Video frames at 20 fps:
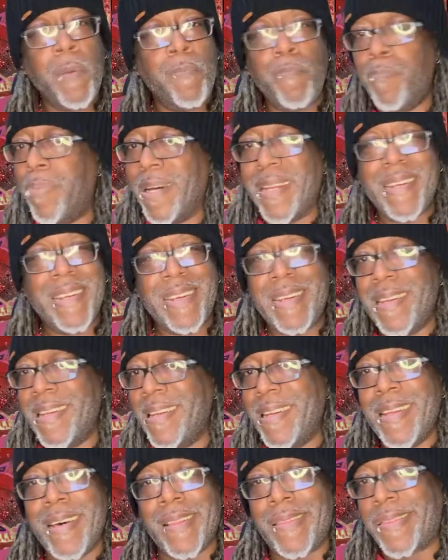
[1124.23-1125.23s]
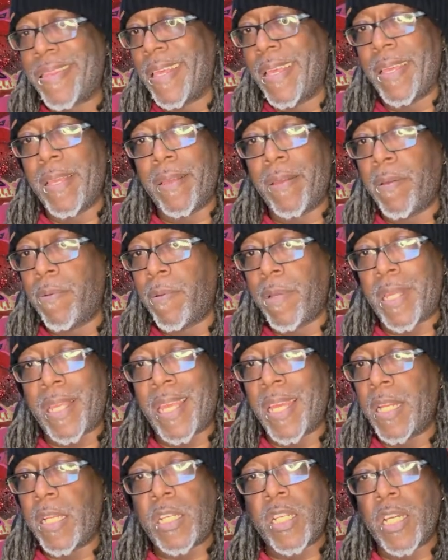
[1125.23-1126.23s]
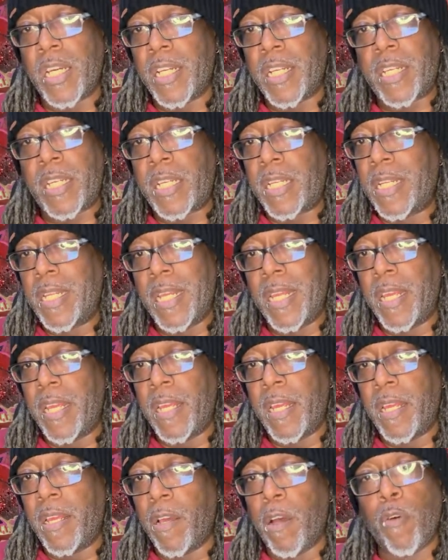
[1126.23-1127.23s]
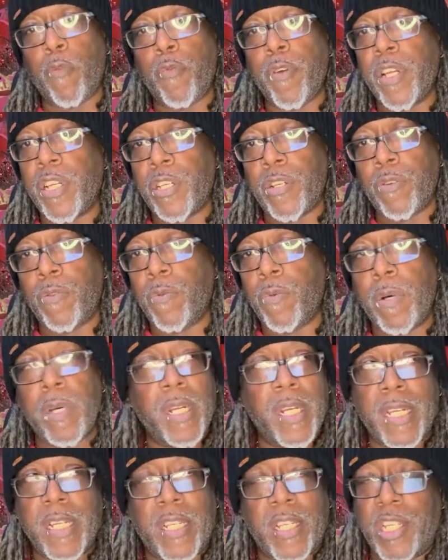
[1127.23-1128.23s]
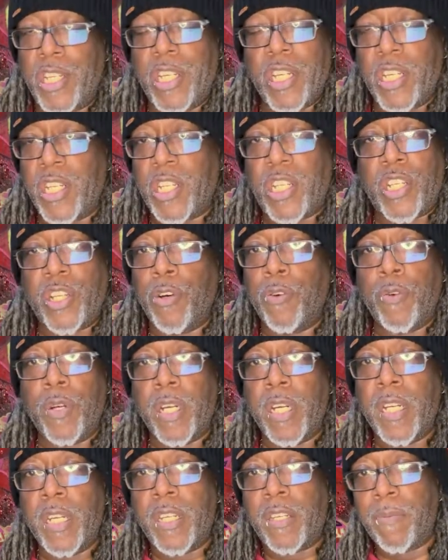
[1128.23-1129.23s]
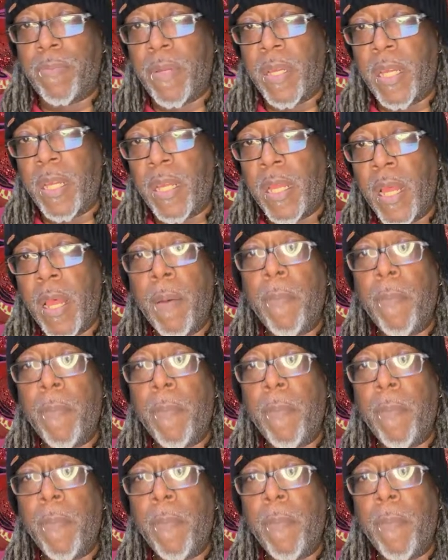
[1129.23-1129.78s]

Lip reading: but nothing can touch the original one. It's just so good to me.